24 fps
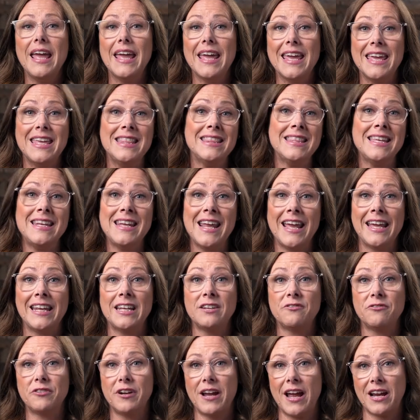In the
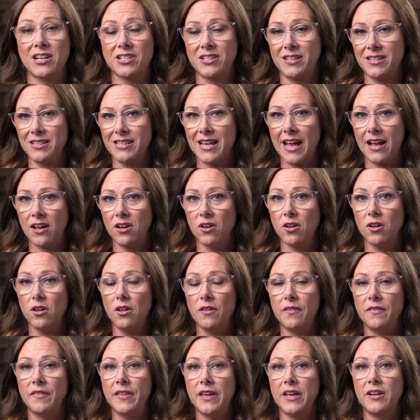negative reaction cycle,
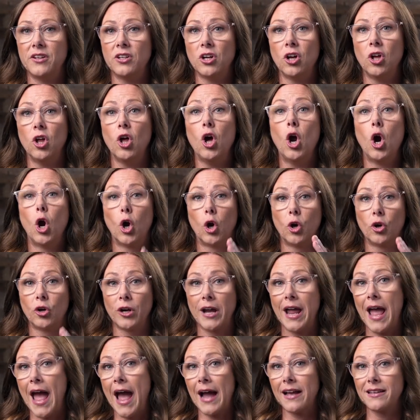the adult
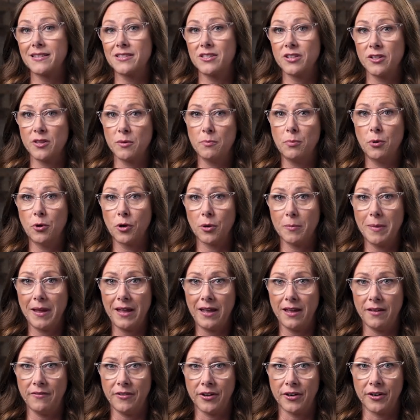reacts to the poor
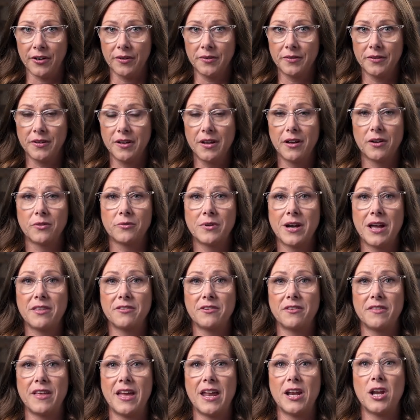behavior
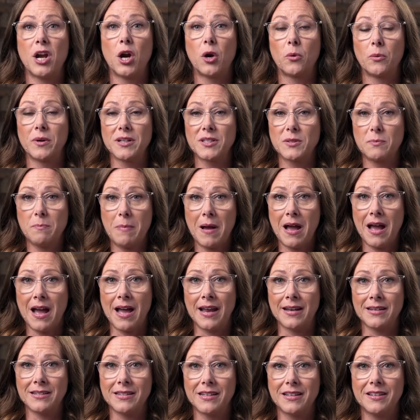rather than
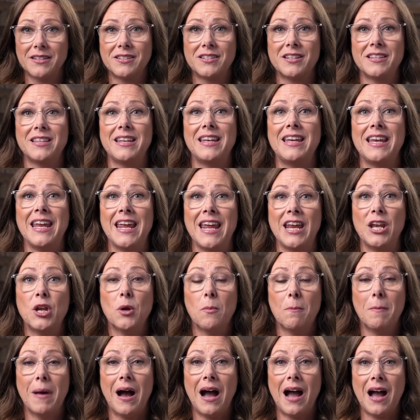respond to the need
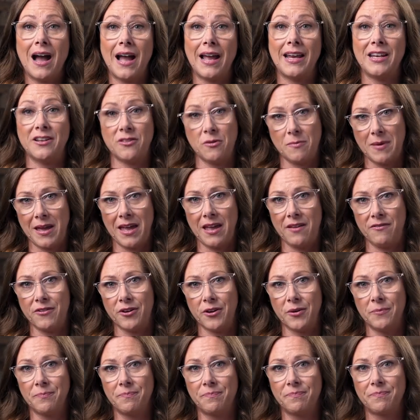behind the
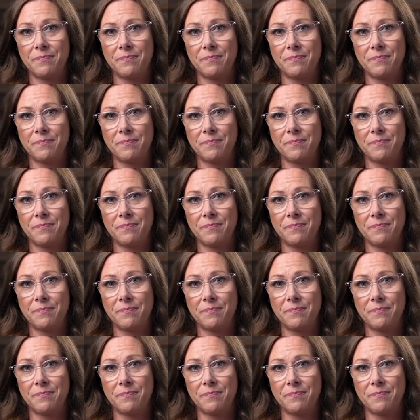behavior.